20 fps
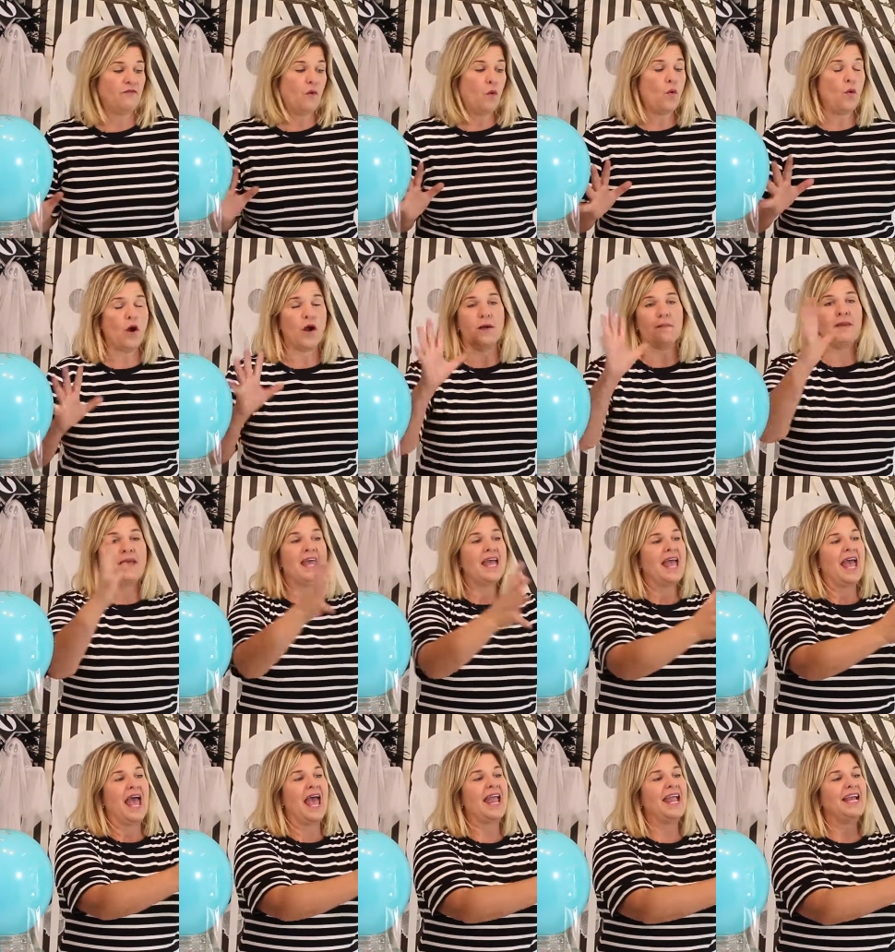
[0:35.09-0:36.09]
form,
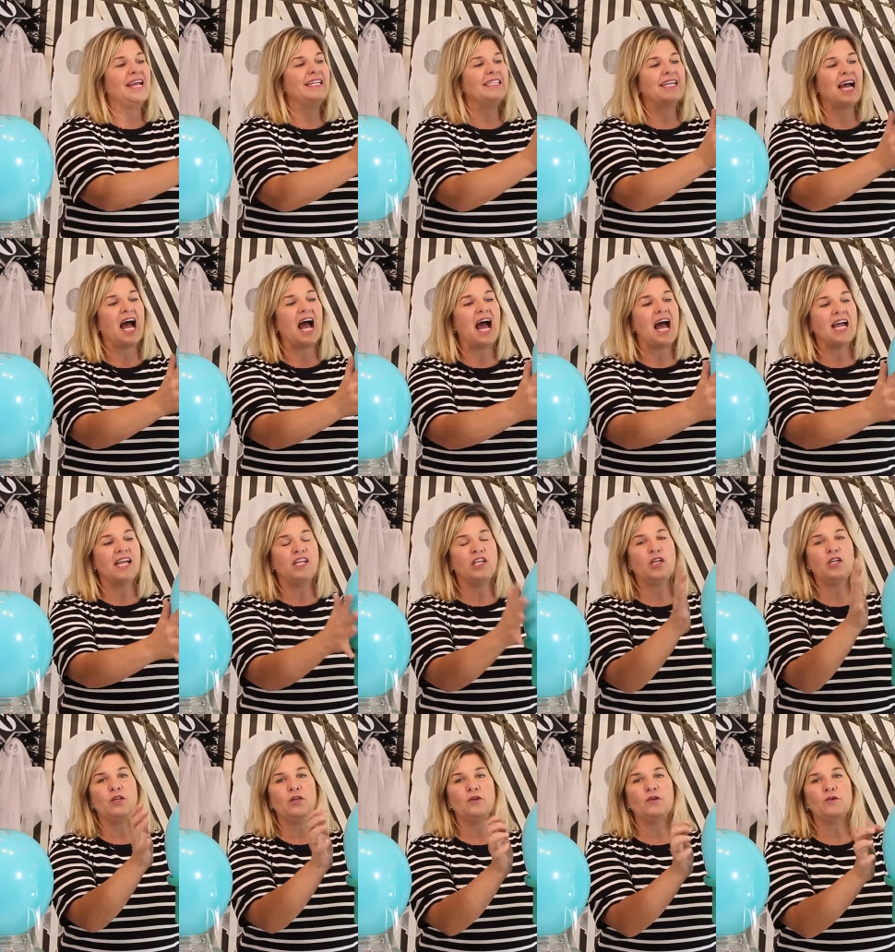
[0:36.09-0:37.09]
and I
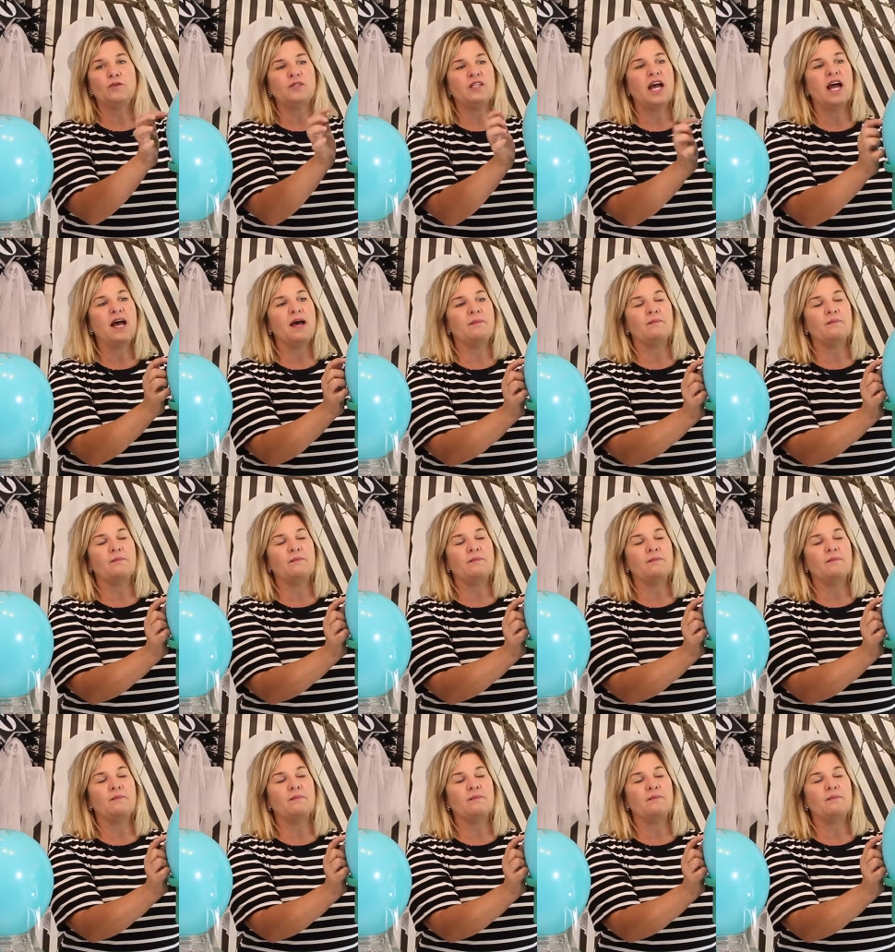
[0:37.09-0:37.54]
use